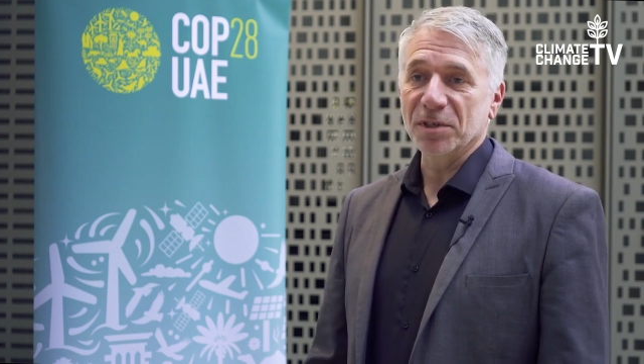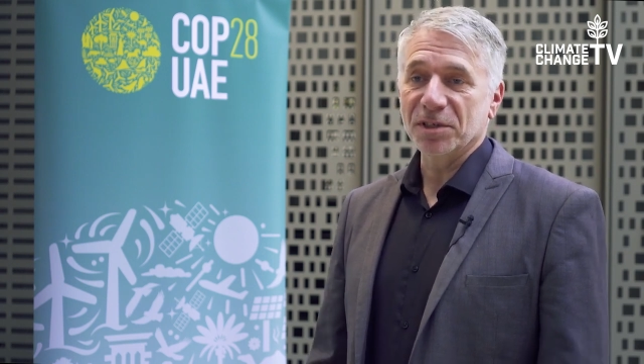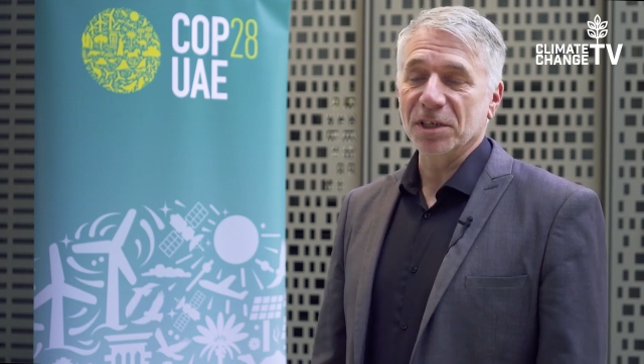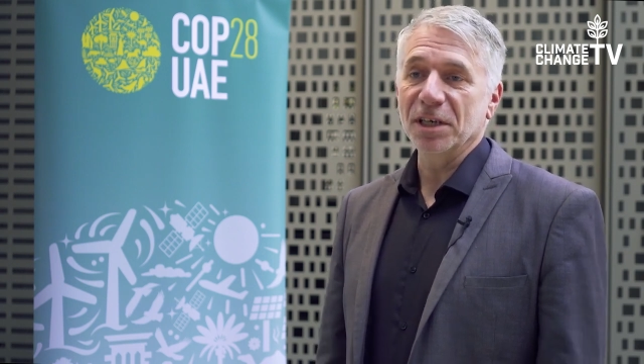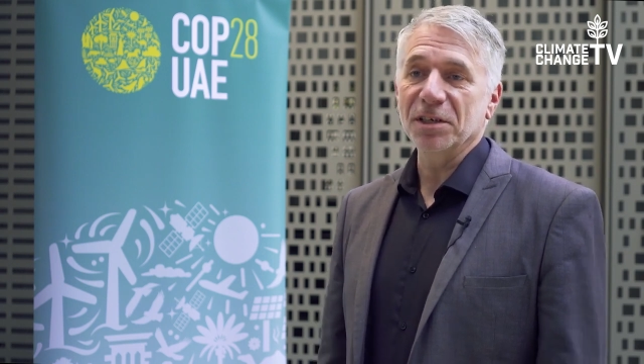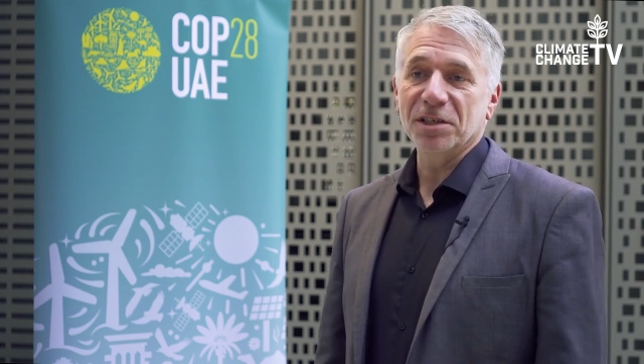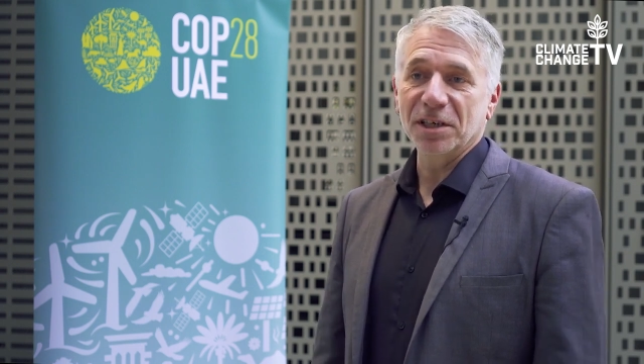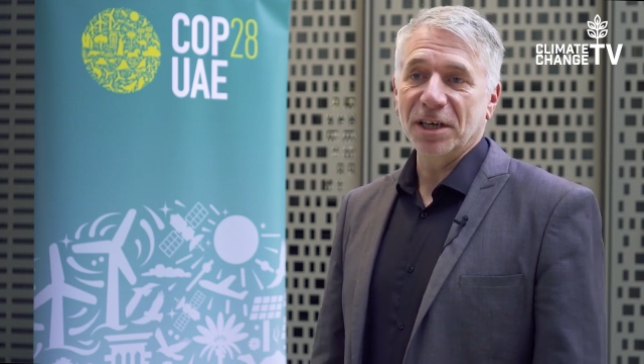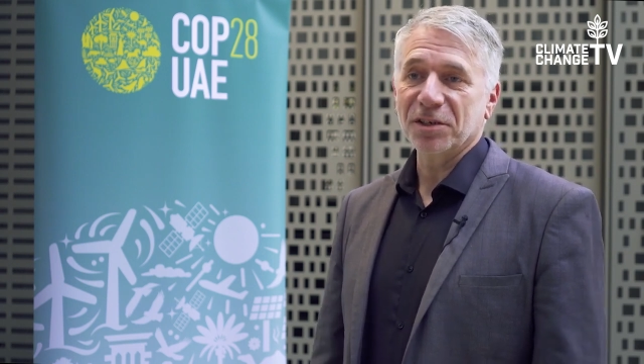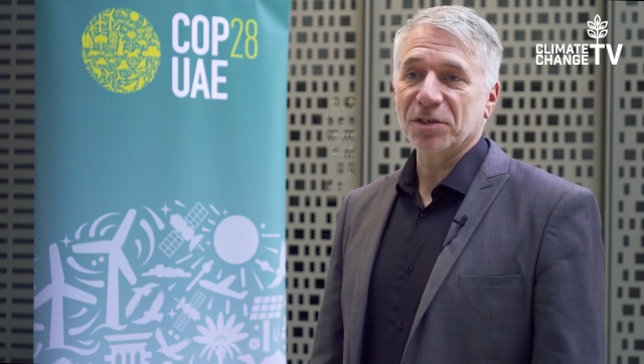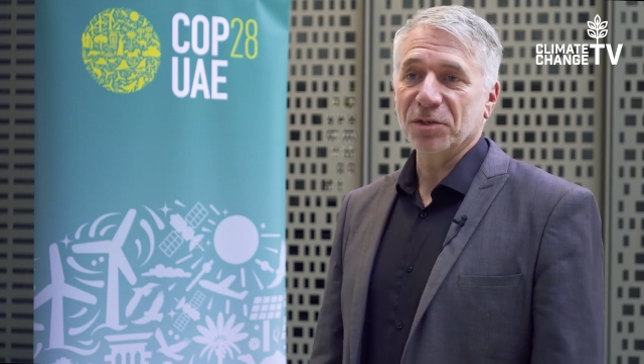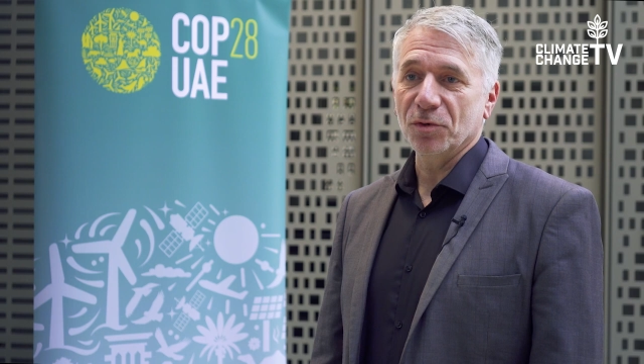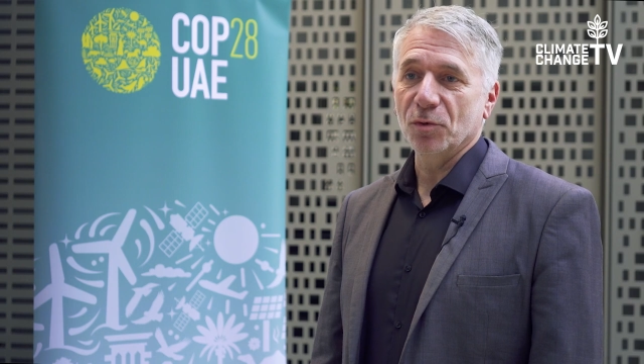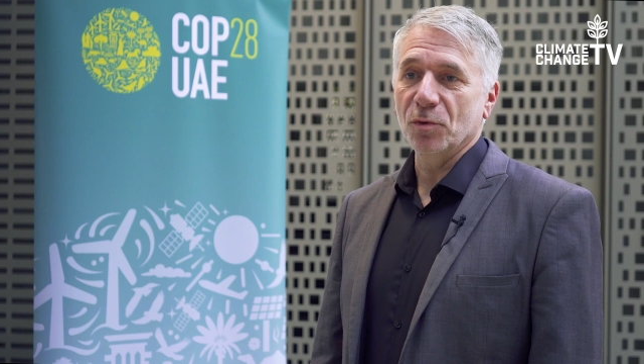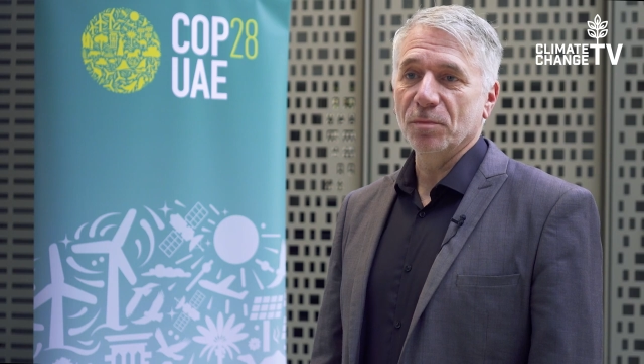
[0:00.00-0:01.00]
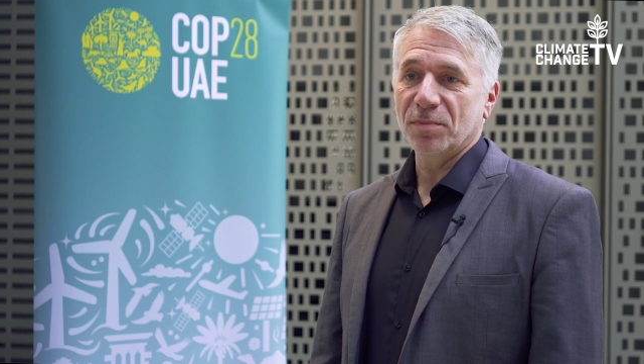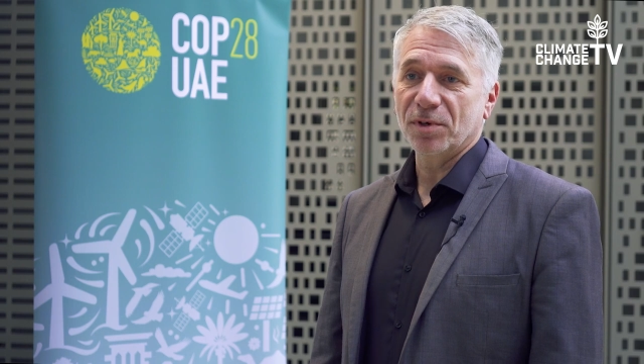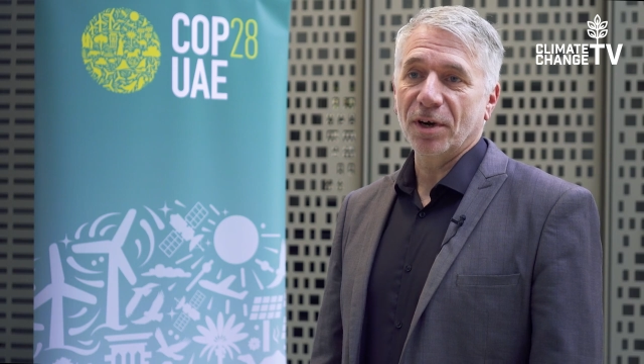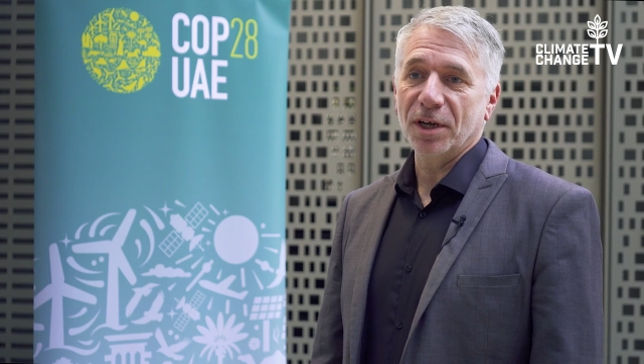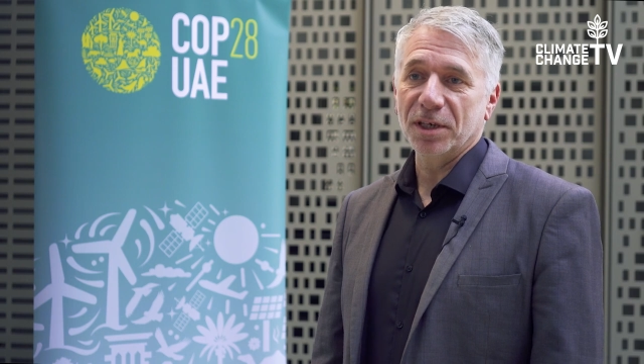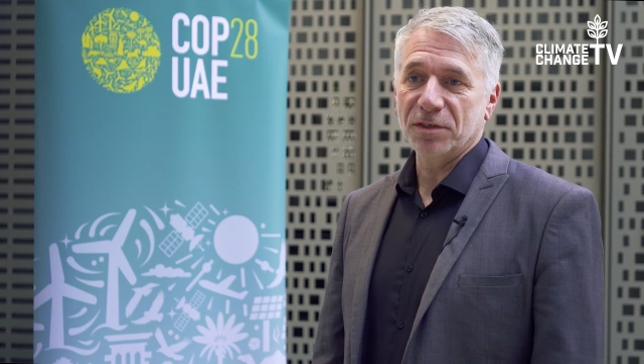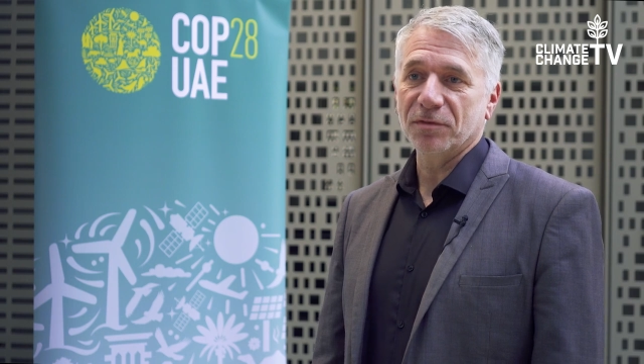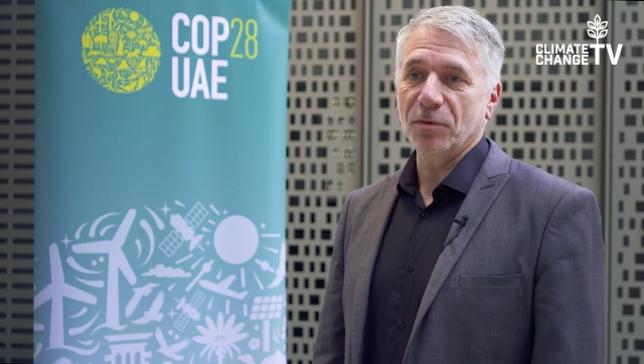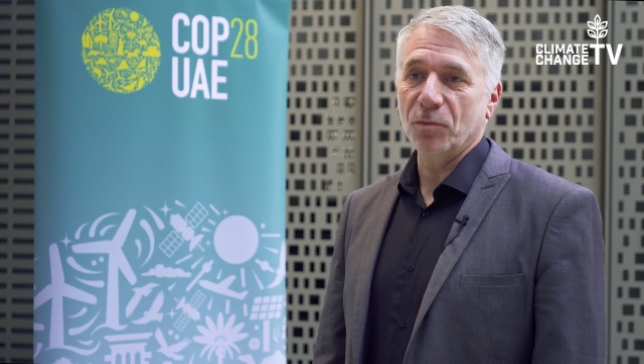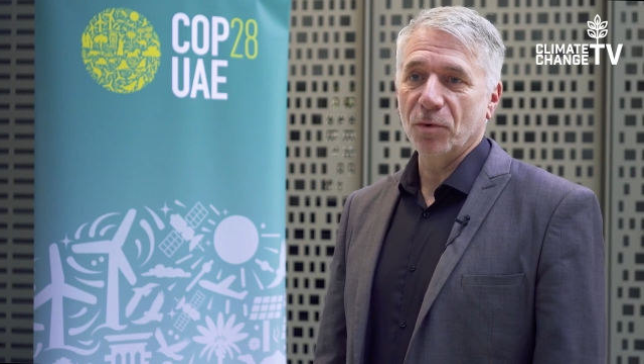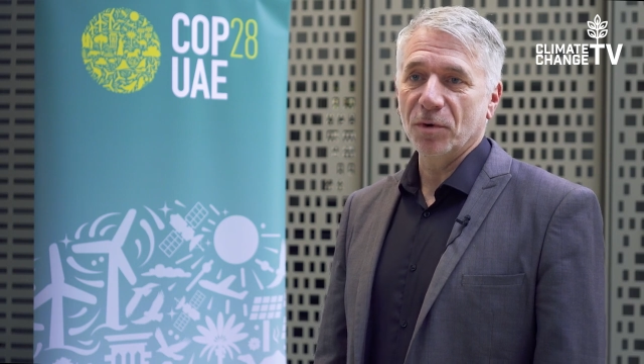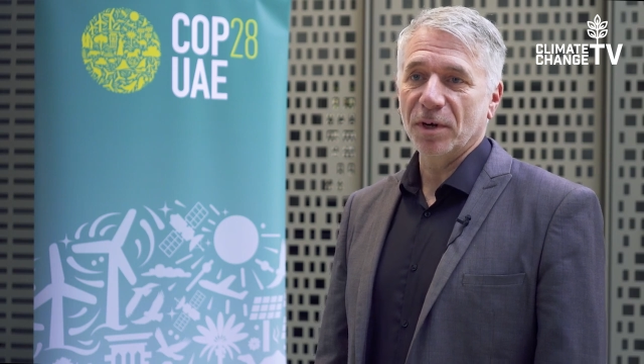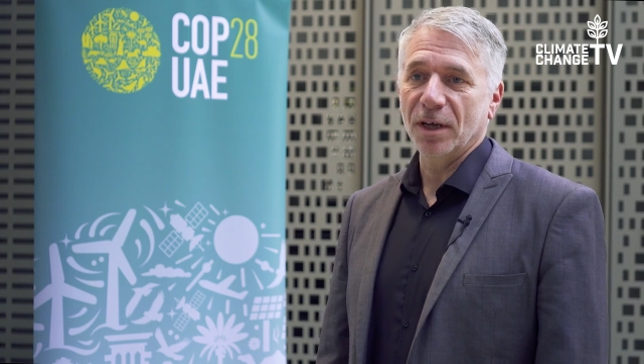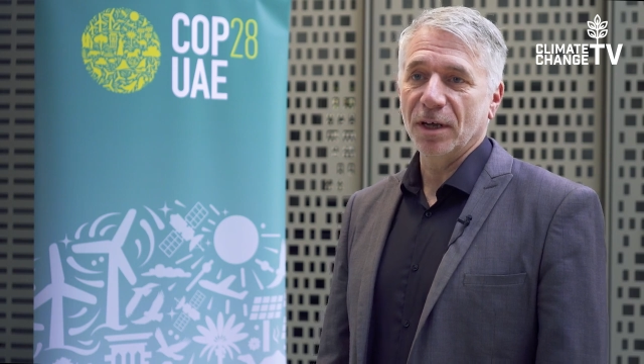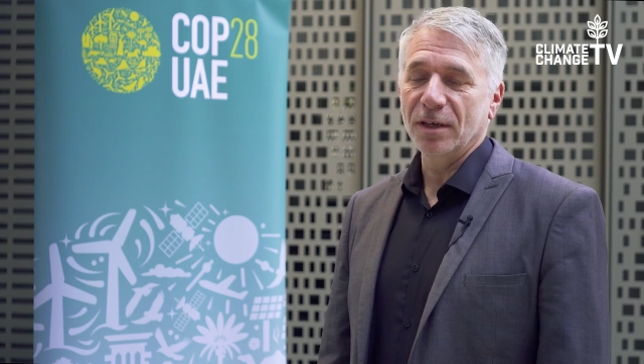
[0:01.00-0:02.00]
it's an international prize for
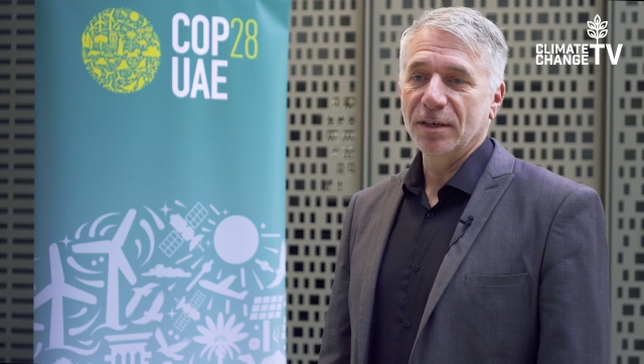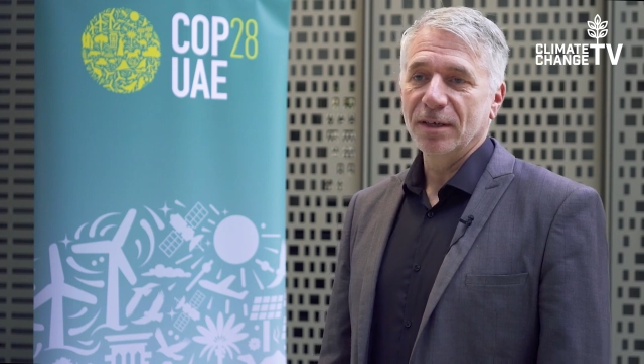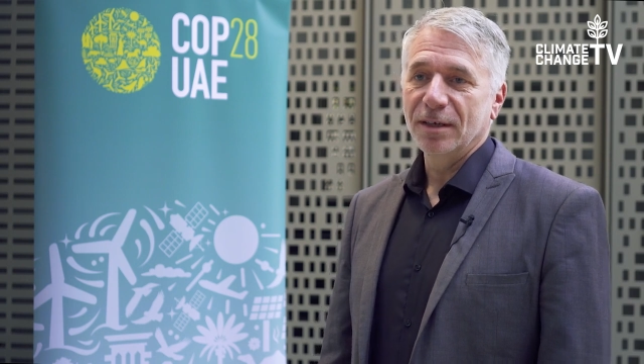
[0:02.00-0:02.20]
water.